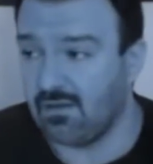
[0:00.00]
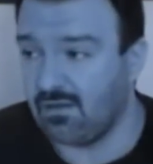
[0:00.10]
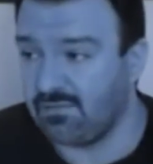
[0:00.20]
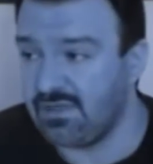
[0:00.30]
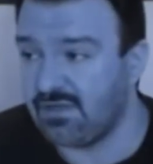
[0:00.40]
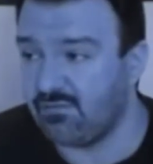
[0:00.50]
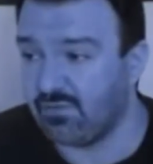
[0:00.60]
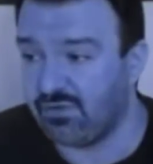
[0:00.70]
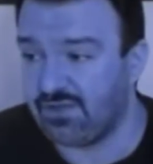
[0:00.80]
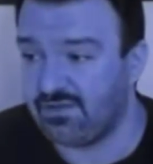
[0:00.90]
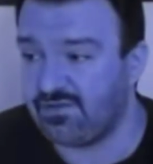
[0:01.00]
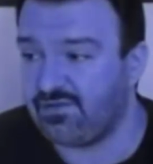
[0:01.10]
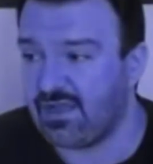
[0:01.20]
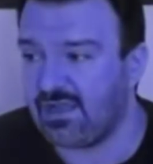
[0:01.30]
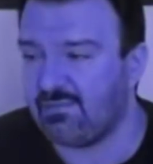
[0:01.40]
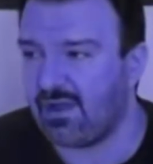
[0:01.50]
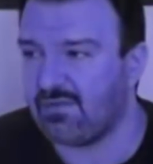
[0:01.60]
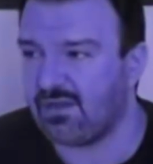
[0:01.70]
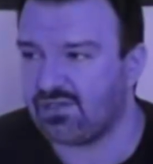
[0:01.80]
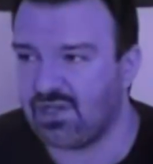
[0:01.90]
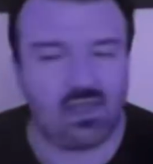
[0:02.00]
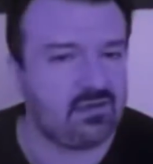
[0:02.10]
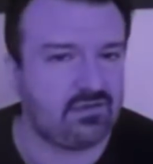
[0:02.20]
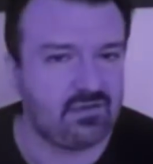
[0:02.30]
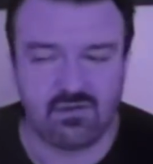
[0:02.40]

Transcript: Uh, being that we're playing this game, I'm not shocked.